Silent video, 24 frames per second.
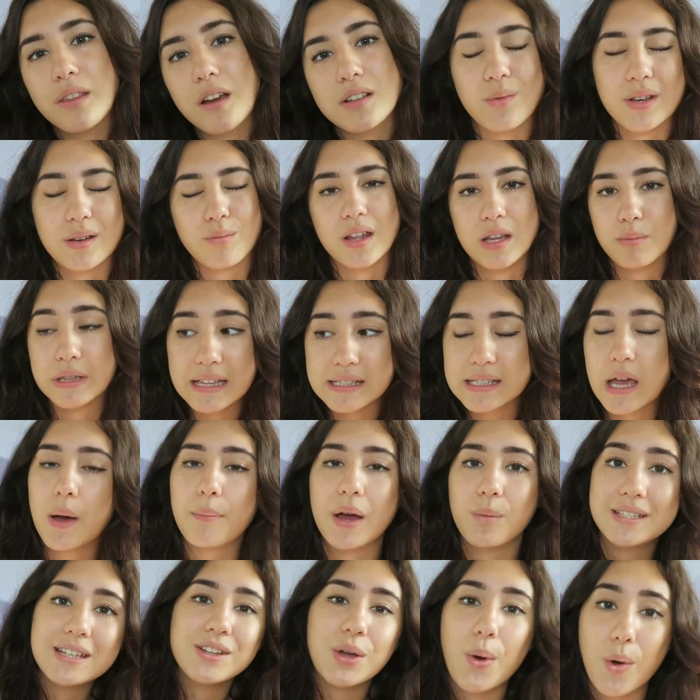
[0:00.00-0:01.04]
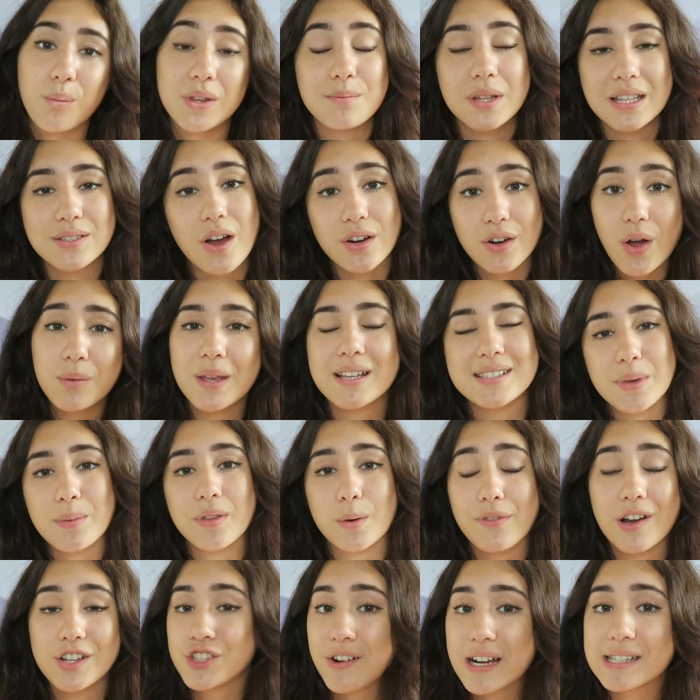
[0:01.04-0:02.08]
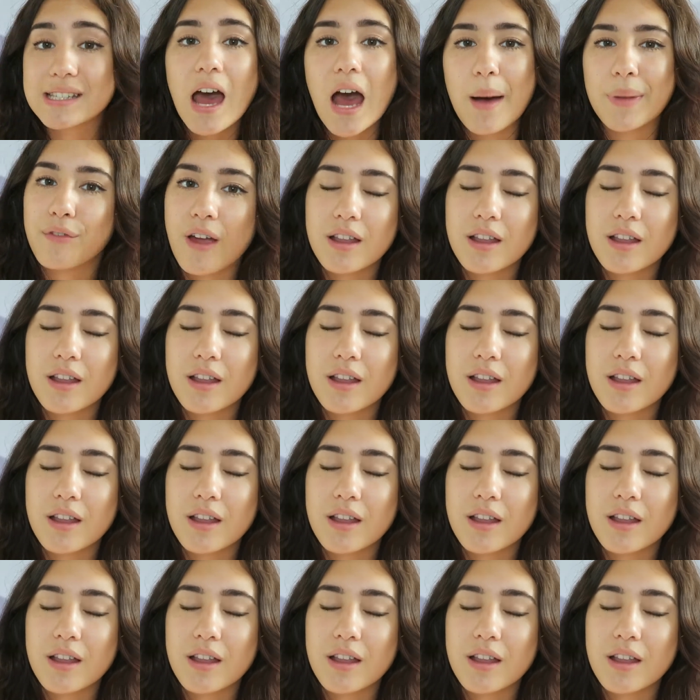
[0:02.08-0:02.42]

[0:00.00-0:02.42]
and they did have a compost pile right there.